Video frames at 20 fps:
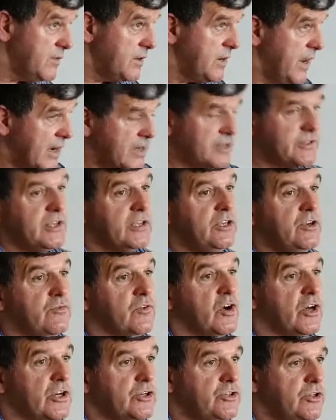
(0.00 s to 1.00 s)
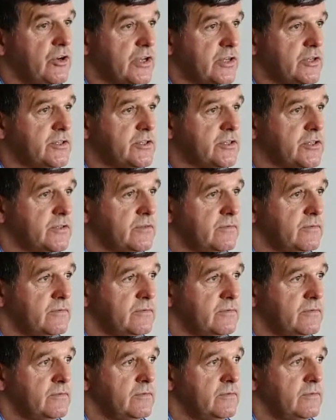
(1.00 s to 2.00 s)
next thing you've got to do is
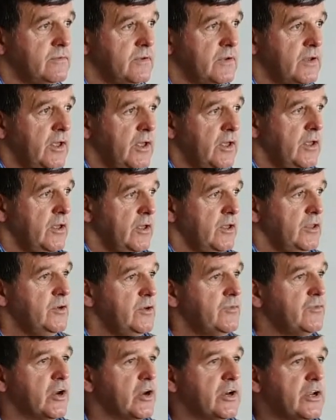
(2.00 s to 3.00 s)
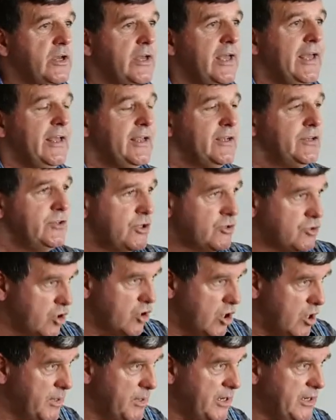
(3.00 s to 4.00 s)
you've got to
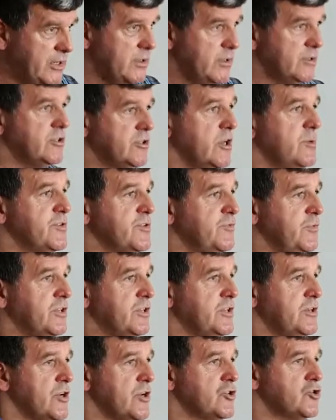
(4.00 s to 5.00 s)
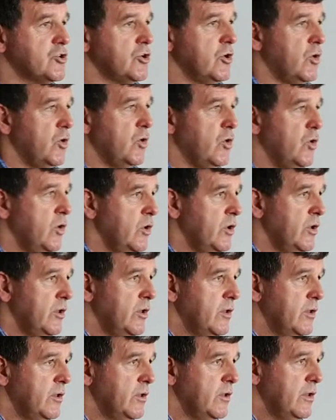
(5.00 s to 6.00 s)
determine in terms of international law,
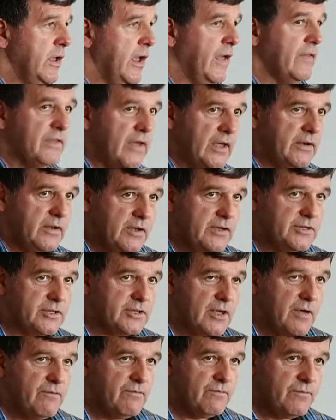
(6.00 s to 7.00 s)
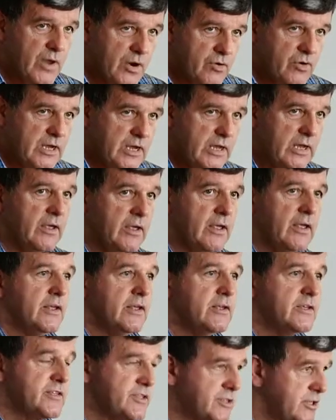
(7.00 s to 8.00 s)
and that is a very
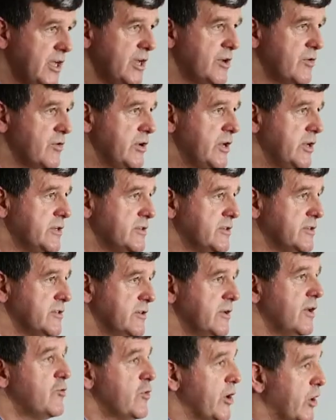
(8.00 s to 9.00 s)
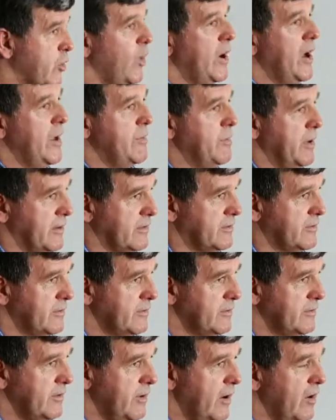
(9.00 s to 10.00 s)
serious requirement
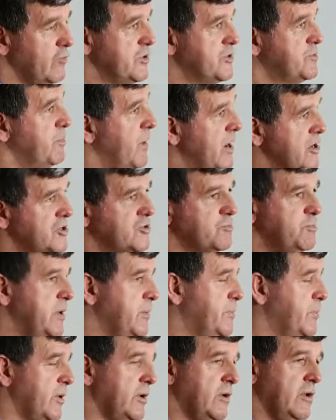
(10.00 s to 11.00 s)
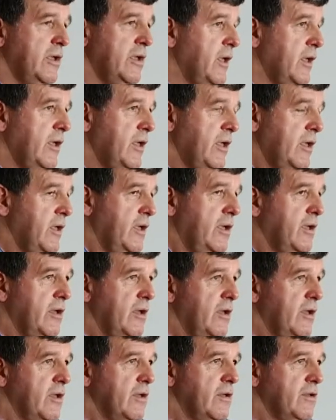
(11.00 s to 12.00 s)
of which most people
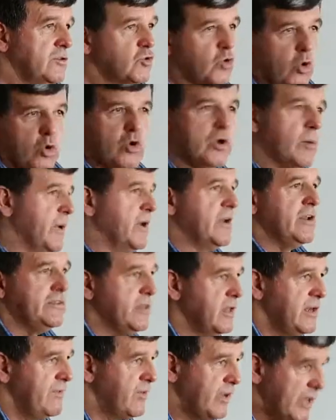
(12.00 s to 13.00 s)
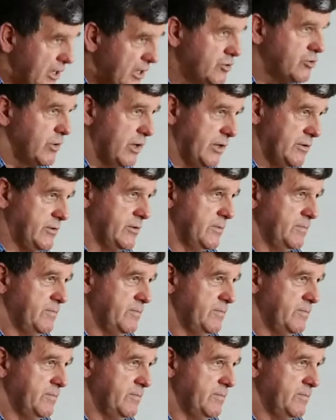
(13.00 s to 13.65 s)
talk about it, they never get to it.